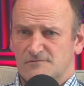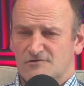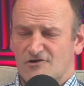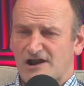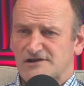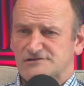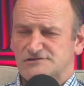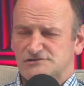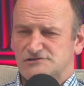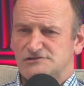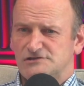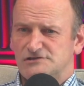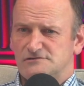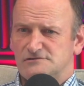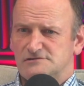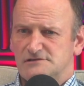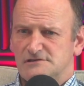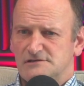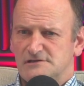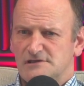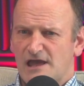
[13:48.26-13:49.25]

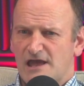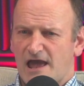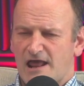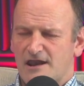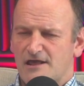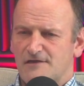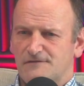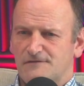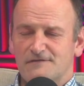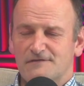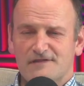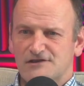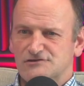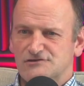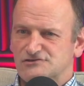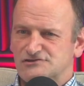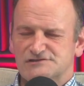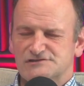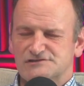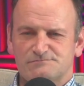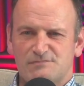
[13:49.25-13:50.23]
gratitude. Right. And I think
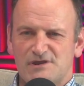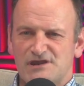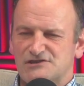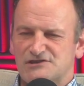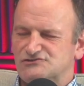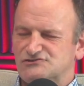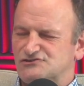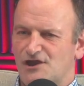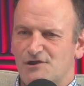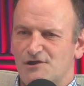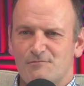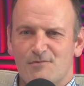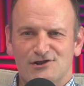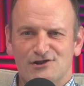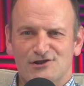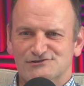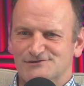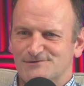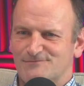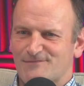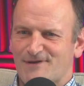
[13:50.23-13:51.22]
that just speaks so
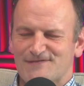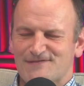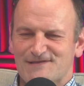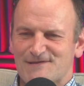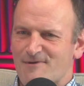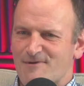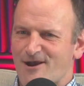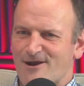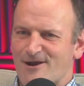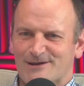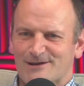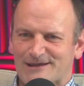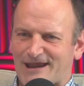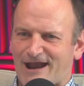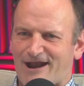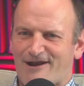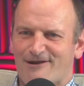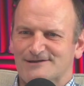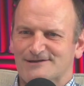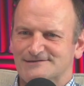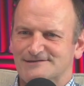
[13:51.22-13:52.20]
much about the American
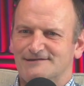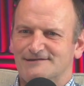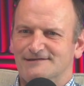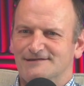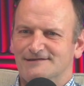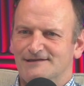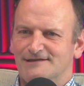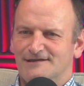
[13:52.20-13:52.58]
character.